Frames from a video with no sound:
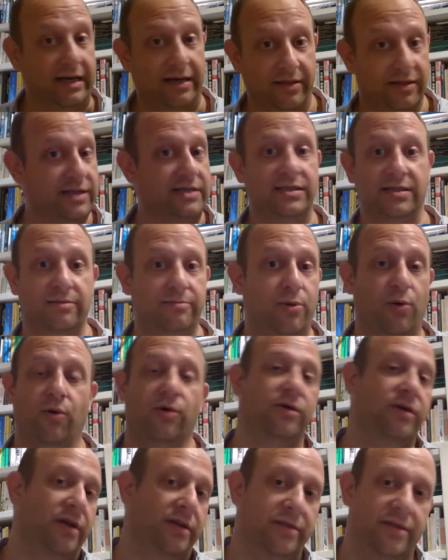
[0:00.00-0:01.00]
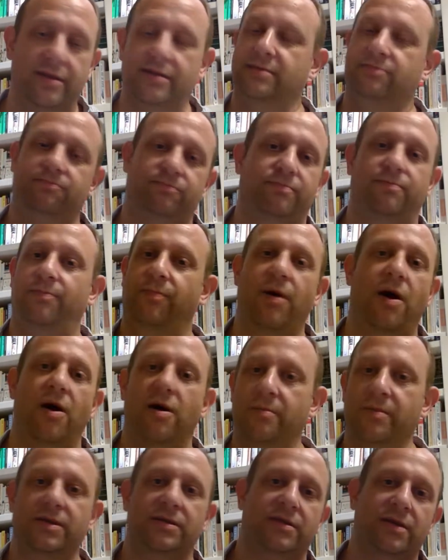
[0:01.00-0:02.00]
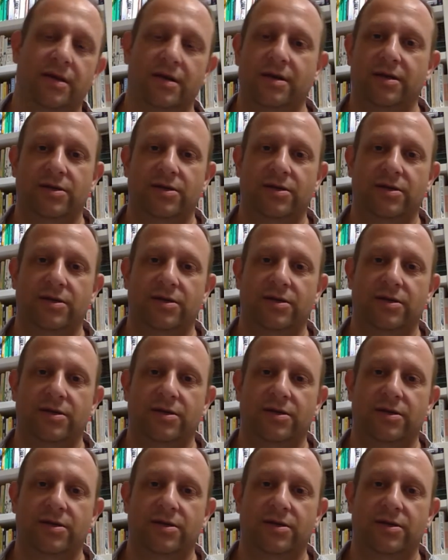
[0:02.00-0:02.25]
and this poem is doing something breathtaking.